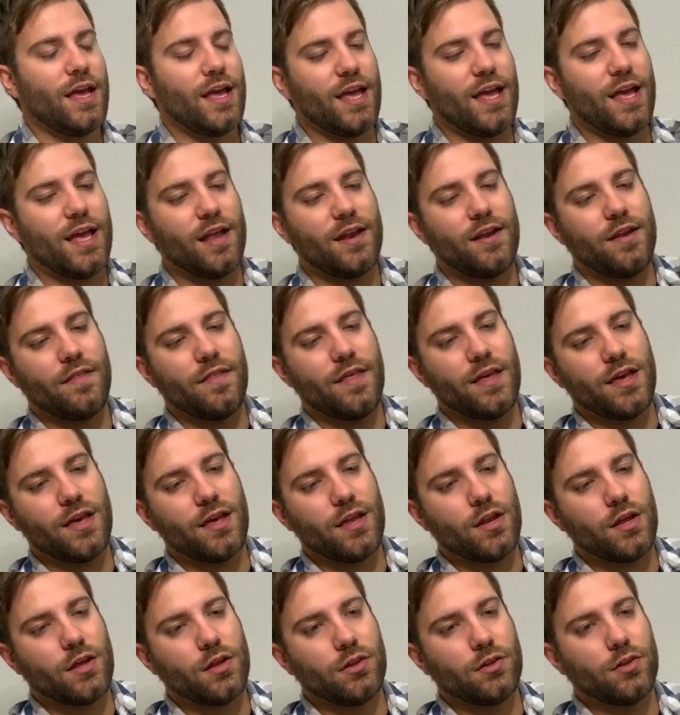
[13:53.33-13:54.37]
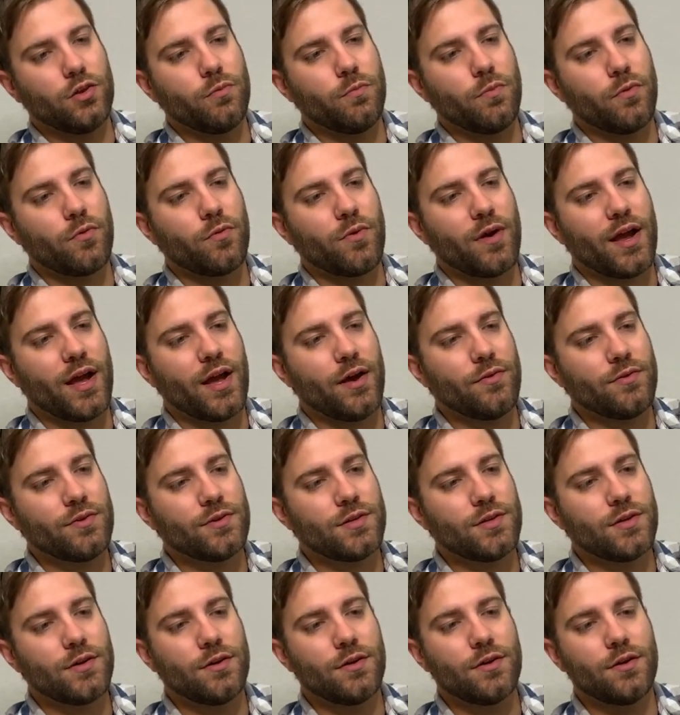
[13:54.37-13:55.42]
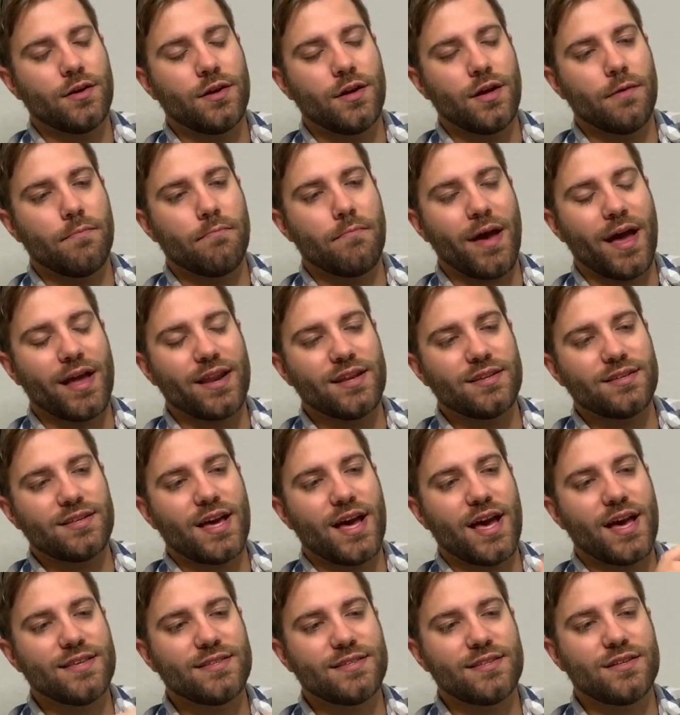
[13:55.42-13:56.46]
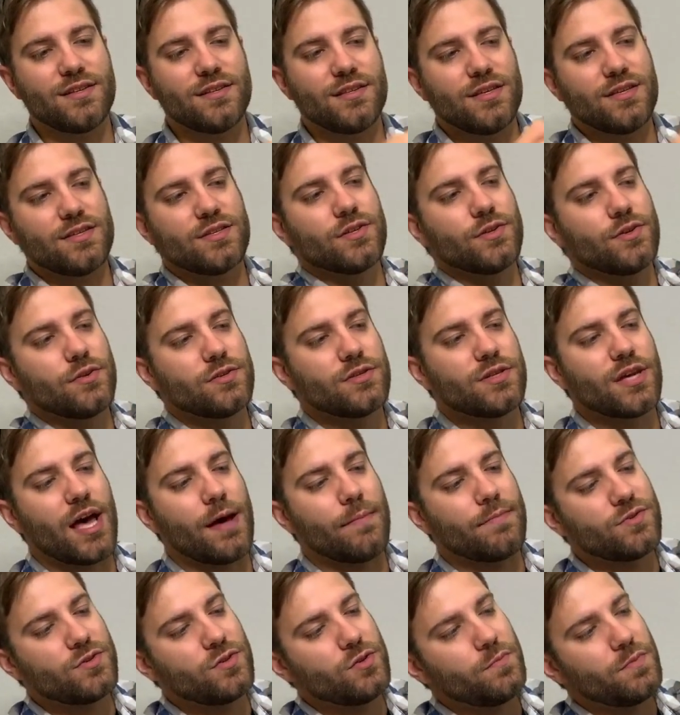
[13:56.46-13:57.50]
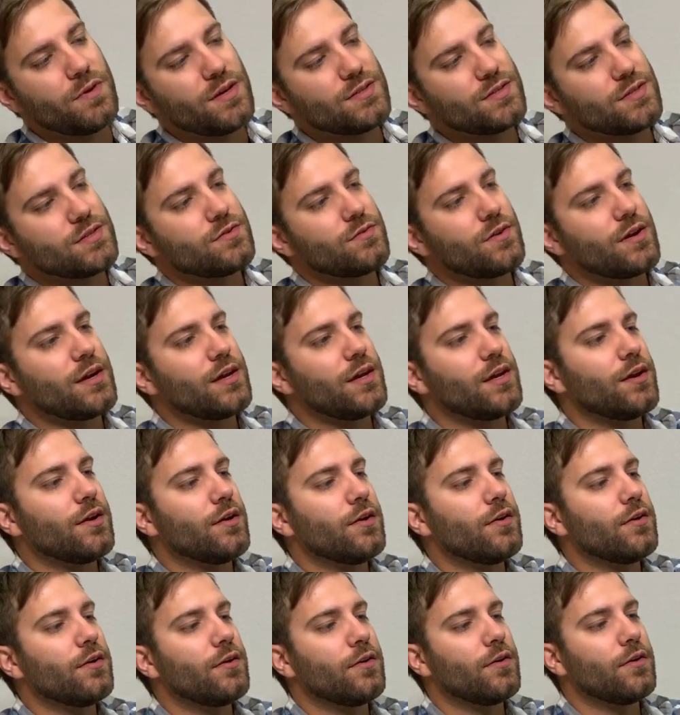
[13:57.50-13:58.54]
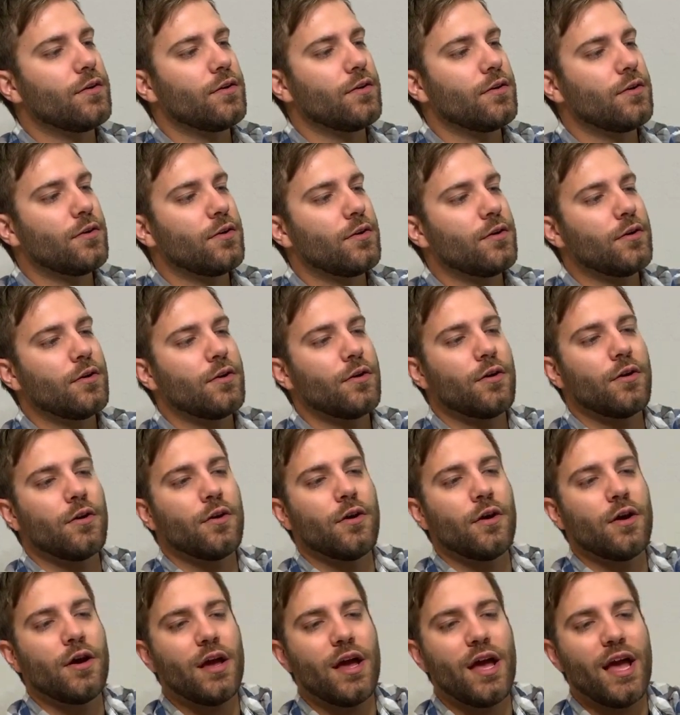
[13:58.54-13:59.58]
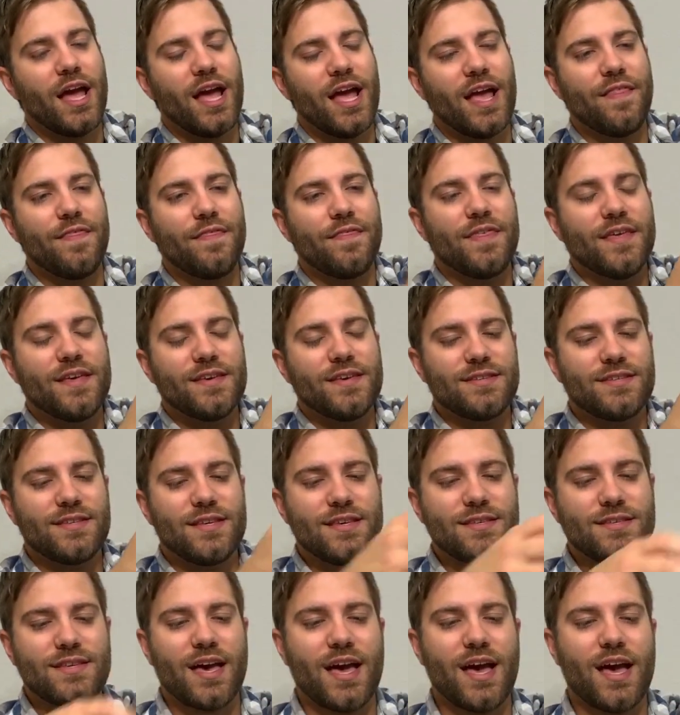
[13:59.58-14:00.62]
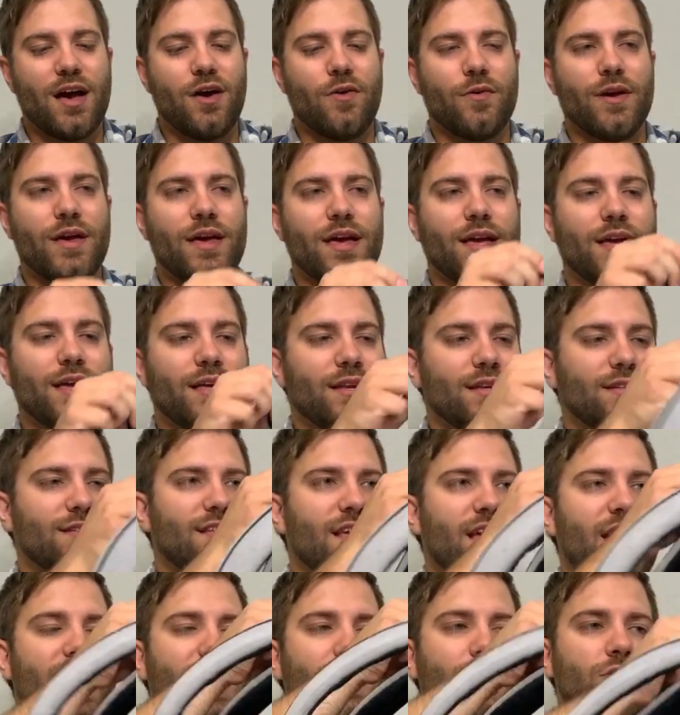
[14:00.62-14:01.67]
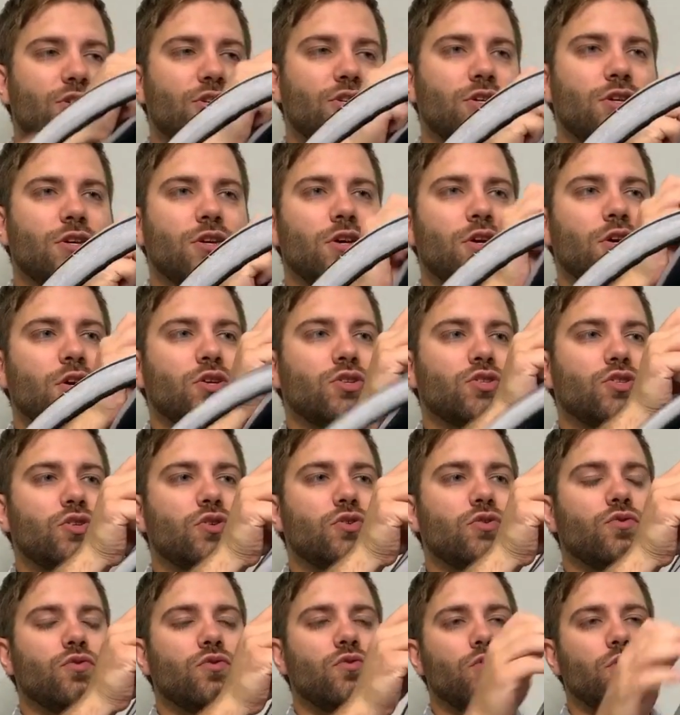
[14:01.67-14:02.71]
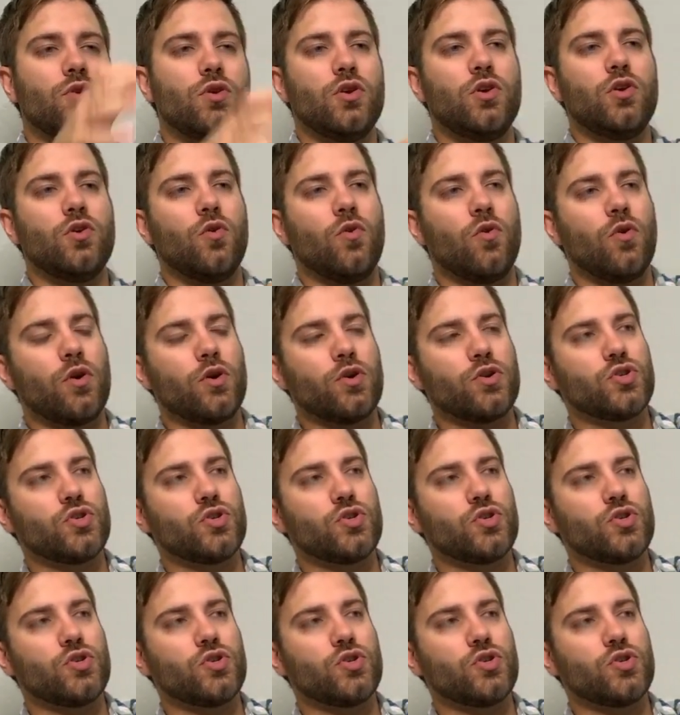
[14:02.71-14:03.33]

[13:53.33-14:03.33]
and they can loop around, magnetize into these little top 2 pieces right here. And this is how it can attach to your